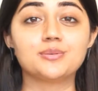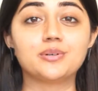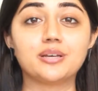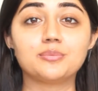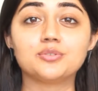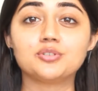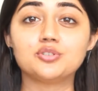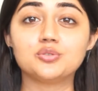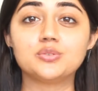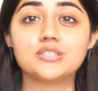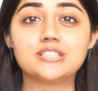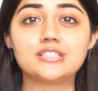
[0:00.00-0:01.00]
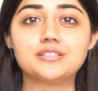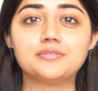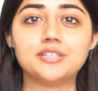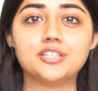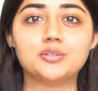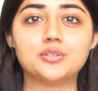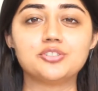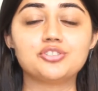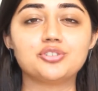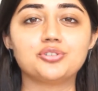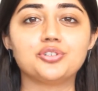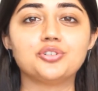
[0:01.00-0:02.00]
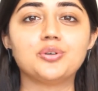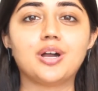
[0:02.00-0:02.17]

So what I'm going to do in this video is show you